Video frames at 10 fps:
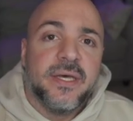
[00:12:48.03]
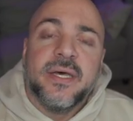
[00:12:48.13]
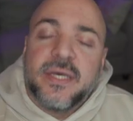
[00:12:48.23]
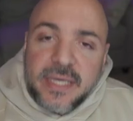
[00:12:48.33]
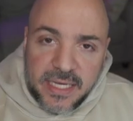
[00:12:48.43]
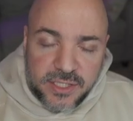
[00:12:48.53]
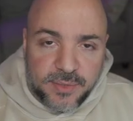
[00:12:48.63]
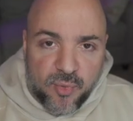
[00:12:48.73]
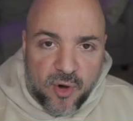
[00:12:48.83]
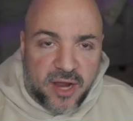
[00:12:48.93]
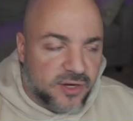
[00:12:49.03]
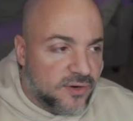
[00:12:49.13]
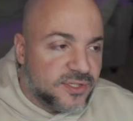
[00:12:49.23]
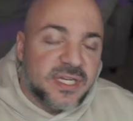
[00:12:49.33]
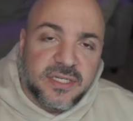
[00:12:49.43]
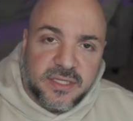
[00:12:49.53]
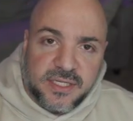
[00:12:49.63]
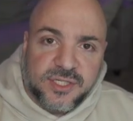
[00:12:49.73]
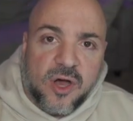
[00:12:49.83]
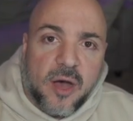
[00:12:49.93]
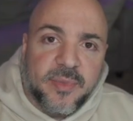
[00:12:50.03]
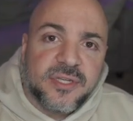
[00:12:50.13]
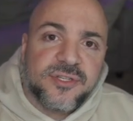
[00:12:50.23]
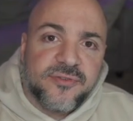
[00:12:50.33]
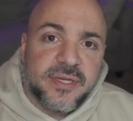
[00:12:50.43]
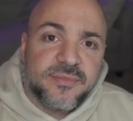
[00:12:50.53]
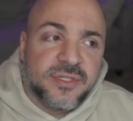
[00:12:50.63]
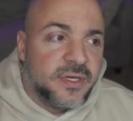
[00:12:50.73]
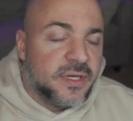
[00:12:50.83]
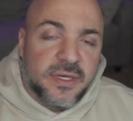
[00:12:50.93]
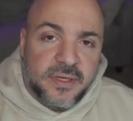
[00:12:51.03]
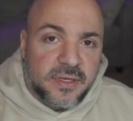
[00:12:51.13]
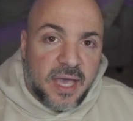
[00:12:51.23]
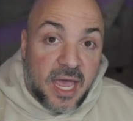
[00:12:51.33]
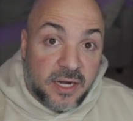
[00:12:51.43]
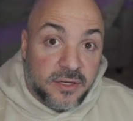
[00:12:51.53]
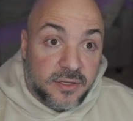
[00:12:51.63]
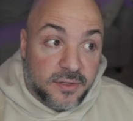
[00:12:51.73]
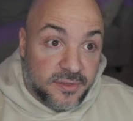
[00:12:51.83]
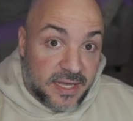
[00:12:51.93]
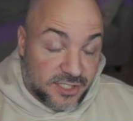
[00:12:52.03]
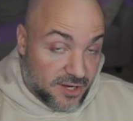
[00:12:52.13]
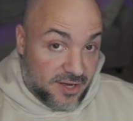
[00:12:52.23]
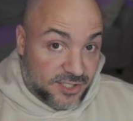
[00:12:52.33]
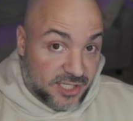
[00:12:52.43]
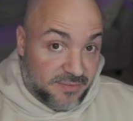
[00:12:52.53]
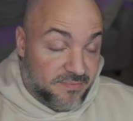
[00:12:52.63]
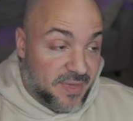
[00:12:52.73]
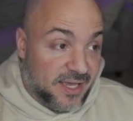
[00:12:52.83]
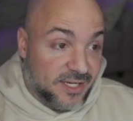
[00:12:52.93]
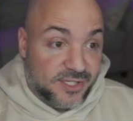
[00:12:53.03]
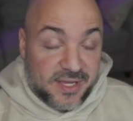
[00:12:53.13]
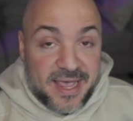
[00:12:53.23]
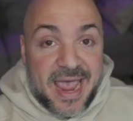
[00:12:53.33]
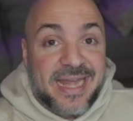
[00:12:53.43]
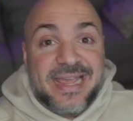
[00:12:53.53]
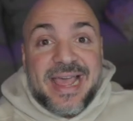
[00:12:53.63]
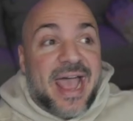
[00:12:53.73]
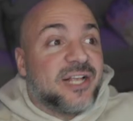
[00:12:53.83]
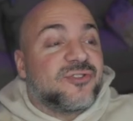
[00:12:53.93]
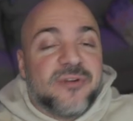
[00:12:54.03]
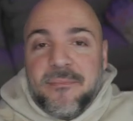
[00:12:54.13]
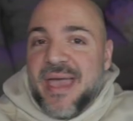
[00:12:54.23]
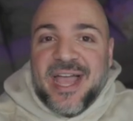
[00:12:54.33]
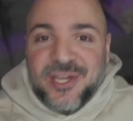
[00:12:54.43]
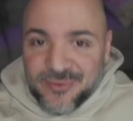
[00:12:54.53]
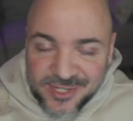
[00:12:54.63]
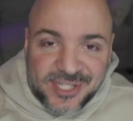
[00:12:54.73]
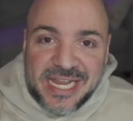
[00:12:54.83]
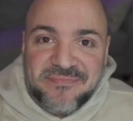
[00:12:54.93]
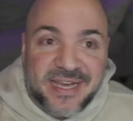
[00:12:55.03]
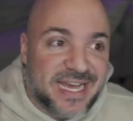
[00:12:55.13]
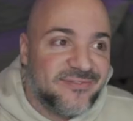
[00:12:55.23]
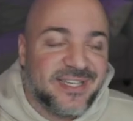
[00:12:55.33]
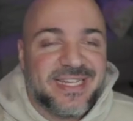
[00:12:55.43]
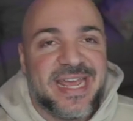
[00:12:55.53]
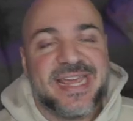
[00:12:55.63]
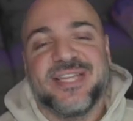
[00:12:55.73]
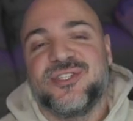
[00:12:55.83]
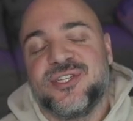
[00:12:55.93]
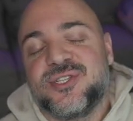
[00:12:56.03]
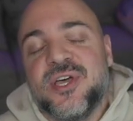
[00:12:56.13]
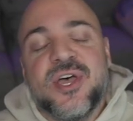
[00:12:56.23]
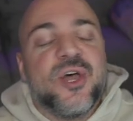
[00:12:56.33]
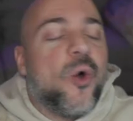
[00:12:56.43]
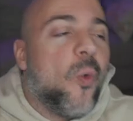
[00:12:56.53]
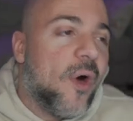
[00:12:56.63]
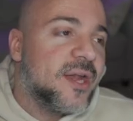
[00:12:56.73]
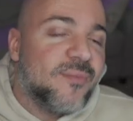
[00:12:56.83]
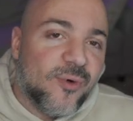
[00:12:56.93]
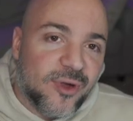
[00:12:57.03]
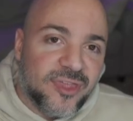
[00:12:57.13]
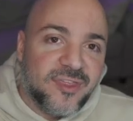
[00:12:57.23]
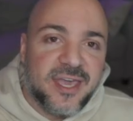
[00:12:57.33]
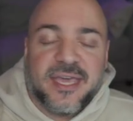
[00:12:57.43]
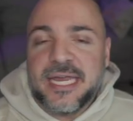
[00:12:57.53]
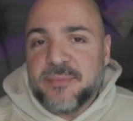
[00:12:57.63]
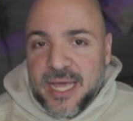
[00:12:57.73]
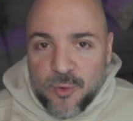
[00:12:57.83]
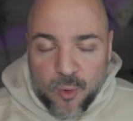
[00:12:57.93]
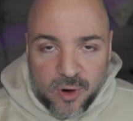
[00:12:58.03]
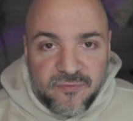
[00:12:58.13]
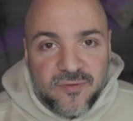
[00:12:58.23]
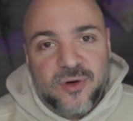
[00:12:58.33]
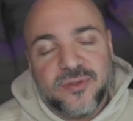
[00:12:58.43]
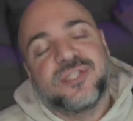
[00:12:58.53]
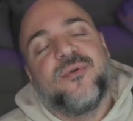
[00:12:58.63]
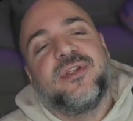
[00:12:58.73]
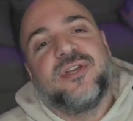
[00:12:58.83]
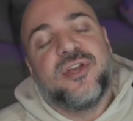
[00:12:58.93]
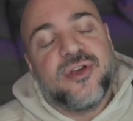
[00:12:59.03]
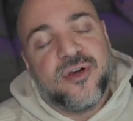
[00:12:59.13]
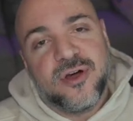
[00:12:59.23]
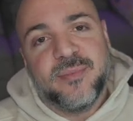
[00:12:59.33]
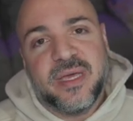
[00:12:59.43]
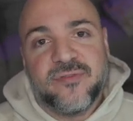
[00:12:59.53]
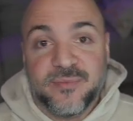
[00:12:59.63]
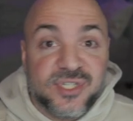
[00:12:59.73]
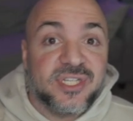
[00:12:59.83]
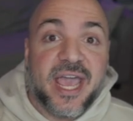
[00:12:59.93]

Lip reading: into BrandGhost, into these topic streams. And that's awesome because any extra manual step I have to take is just one more thing in my workflow that's going to deter me from staying on